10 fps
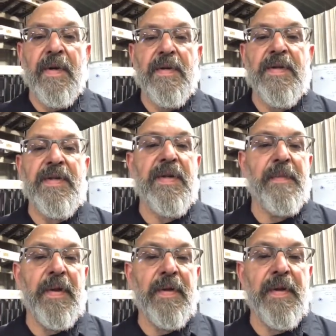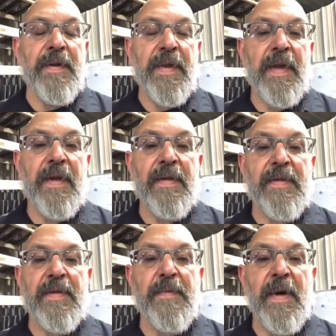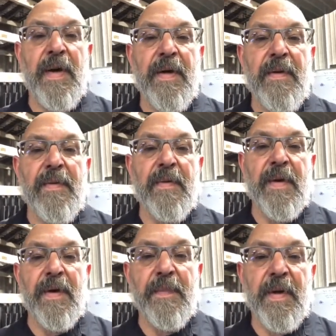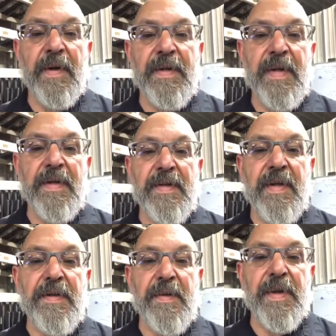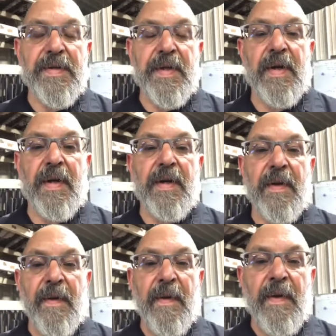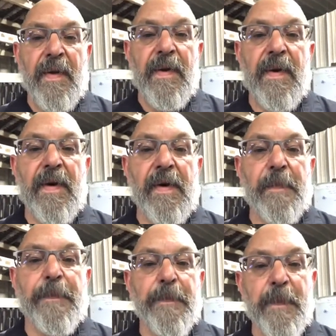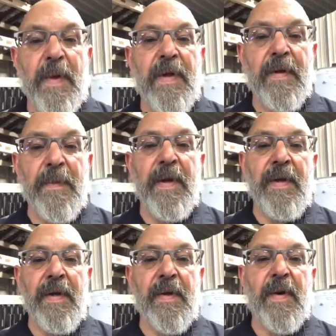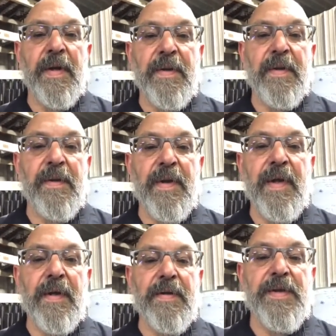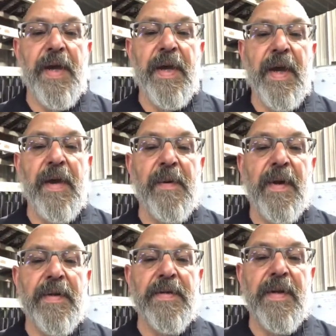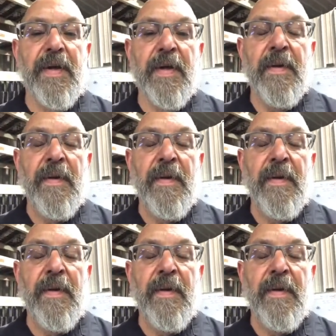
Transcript: similar things, but we're going to put a TNT twist on it. It'll be quite the unique JK when it's done.